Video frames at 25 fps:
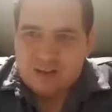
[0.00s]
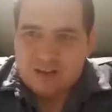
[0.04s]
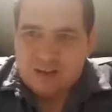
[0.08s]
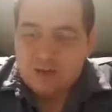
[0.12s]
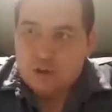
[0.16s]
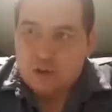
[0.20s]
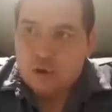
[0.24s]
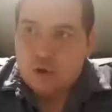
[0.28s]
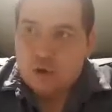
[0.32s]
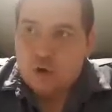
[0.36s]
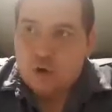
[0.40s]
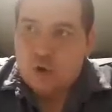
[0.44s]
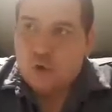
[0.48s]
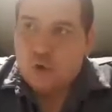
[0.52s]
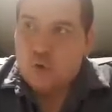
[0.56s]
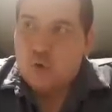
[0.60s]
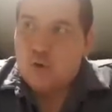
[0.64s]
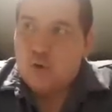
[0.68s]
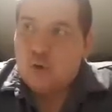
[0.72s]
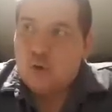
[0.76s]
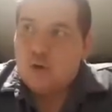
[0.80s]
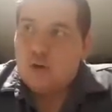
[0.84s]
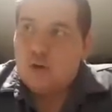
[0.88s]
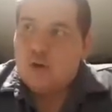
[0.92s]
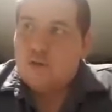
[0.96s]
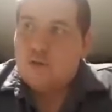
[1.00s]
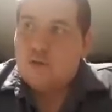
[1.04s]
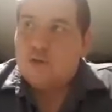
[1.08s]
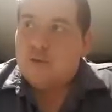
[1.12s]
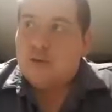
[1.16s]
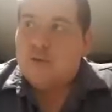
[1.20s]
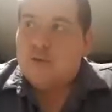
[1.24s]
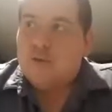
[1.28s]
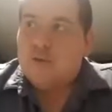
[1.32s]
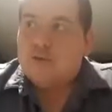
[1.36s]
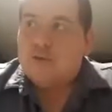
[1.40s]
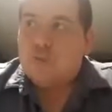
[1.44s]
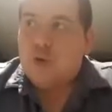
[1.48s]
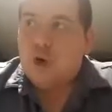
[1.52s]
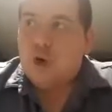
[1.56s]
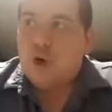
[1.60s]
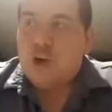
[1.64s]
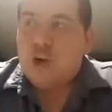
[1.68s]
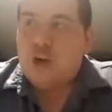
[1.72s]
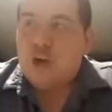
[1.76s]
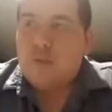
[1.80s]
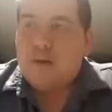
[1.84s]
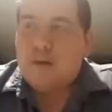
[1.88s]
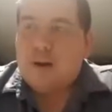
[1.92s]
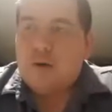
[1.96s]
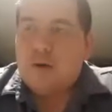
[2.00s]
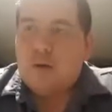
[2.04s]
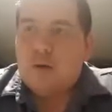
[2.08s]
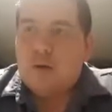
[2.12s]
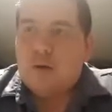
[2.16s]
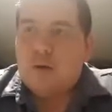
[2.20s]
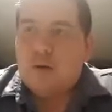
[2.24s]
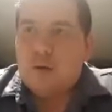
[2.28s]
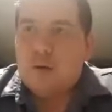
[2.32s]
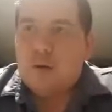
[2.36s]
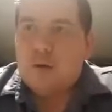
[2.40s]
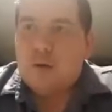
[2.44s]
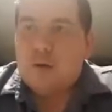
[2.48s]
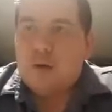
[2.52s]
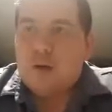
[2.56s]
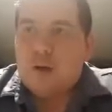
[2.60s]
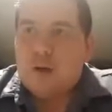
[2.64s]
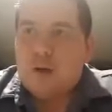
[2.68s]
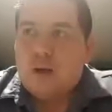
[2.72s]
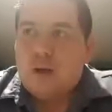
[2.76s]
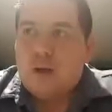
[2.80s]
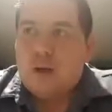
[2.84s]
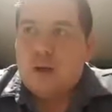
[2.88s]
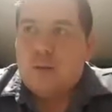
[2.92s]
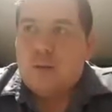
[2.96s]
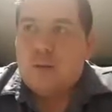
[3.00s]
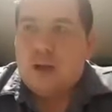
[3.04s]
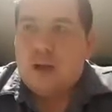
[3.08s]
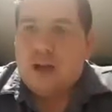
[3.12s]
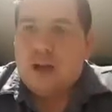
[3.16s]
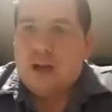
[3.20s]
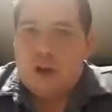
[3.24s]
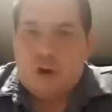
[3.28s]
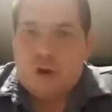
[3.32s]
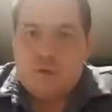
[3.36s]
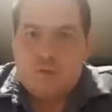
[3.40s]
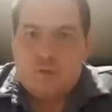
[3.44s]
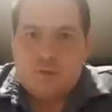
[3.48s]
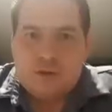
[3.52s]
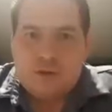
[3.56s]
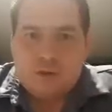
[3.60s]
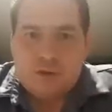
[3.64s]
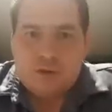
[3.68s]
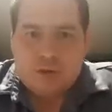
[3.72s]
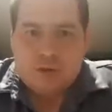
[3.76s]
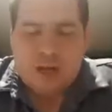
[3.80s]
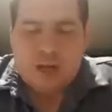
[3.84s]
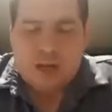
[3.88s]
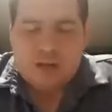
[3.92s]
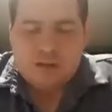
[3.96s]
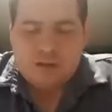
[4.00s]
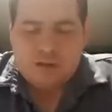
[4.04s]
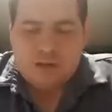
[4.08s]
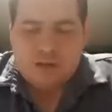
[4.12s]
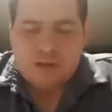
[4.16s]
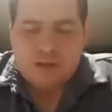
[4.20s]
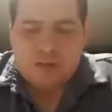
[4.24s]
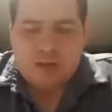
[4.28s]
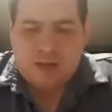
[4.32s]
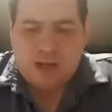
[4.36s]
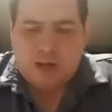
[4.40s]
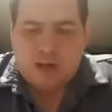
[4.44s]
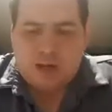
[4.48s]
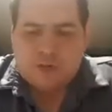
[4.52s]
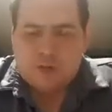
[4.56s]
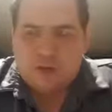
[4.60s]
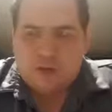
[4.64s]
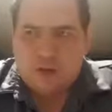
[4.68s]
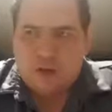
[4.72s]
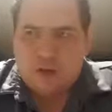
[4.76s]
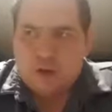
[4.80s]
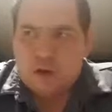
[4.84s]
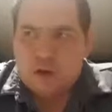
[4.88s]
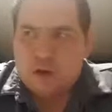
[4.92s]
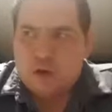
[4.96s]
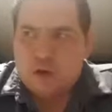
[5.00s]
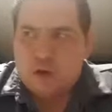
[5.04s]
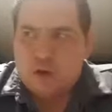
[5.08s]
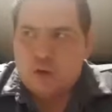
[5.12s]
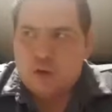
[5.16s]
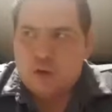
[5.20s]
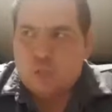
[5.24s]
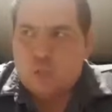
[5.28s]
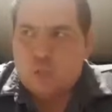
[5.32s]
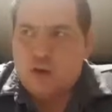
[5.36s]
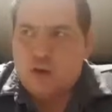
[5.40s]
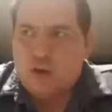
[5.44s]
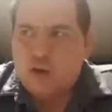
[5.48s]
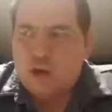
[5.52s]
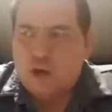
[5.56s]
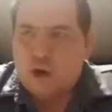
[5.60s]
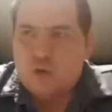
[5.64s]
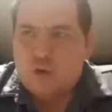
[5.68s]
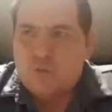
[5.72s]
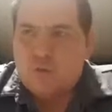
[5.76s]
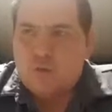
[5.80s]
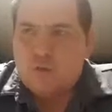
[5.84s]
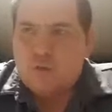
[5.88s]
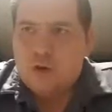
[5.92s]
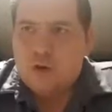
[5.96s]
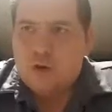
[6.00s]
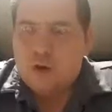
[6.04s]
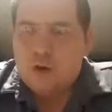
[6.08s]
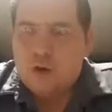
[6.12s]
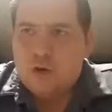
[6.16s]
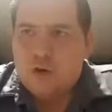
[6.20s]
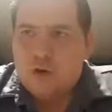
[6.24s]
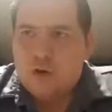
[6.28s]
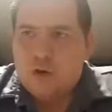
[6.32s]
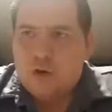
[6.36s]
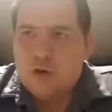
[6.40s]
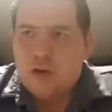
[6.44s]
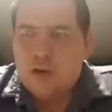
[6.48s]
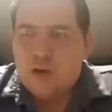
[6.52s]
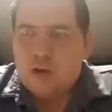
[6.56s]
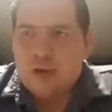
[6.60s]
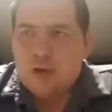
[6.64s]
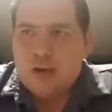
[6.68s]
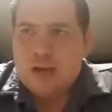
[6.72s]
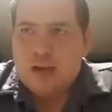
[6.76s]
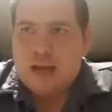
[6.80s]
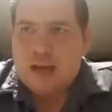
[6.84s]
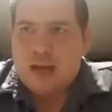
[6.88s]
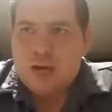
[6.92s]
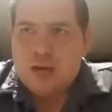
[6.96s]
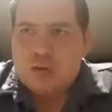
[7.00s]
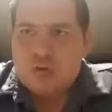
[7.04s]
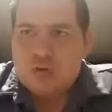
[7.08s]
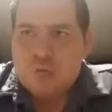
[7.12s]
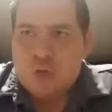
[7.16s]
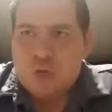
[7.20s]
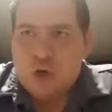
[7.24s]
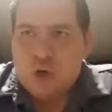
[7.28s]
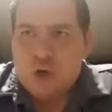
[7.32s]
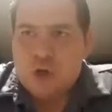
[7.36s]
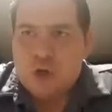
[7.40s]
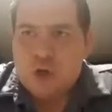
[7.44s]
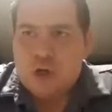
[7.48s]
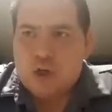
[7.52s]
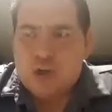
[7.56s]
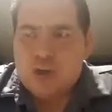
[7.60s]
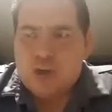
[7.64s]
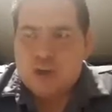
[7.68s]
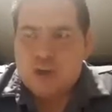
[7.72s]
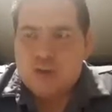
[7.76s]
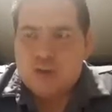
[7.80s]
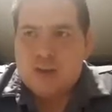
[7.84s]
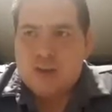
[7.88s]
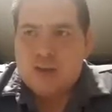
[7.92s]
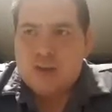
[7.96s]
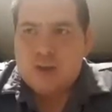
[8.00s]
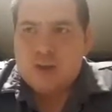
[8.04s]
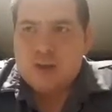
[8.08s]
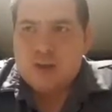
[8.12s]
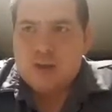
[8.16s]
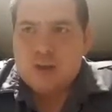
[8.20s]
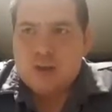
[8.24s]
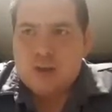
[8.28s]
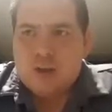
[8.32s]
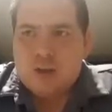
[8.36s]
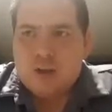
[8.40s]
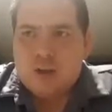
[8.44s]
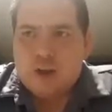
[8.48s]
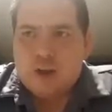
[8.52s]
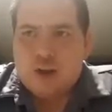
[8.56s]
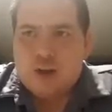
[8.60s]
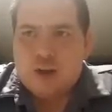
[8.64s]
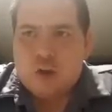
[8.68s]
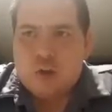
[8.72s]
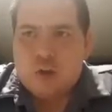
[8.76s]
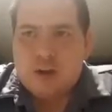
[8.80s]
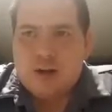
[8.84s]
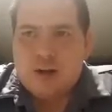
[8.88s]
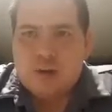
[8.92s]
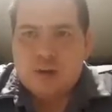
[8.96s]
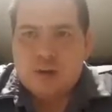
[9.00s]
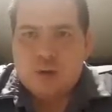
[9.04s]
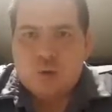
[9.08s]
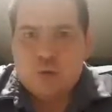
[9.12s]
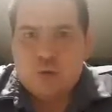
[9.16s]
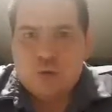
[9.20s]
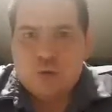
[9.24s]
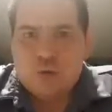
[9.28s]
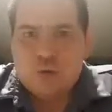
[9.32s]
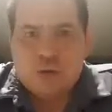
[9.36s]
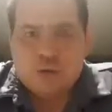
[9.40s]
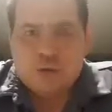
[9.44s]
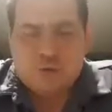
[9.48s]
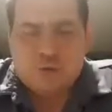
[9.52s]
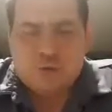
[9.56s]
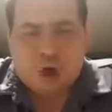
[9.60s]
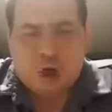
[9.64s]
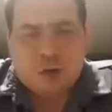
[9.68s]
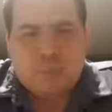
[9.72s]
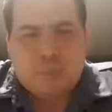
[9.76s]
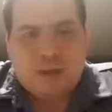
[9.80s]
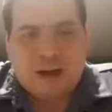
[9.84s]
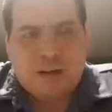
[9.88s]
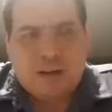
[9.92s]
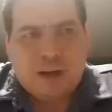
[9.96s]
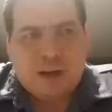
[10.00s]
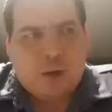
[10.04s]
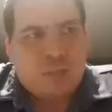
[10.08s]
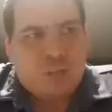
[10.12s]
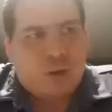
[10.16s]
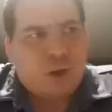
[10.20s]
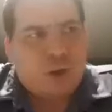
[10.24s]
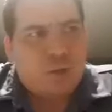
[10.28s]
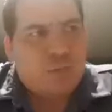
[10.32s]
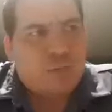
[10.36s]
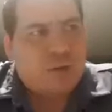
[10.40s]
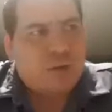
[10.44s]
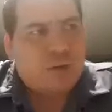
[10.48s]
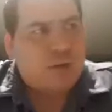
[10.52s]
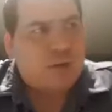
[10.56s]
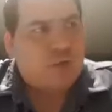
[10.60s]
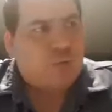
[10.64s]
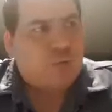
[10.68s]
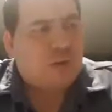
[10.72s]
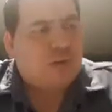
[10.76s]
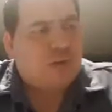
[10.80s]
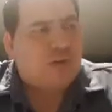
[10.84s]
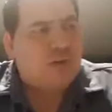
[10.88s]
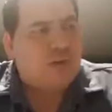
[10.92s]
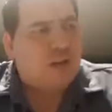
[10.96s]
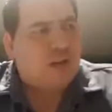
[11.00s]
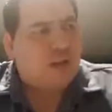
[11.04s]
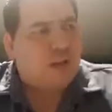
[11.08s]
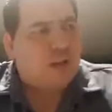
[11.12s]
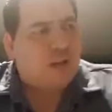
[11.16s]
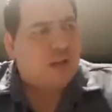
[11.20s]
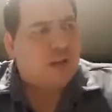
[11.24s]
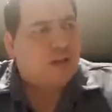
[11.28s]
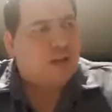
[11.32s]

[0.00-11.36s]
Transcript: who have spoken about their confidence of getting into the playoffs, and when you're confident and you're outspoken and you say that you're going to go ahead and do something, you've got to back that up on the pitch, which they did.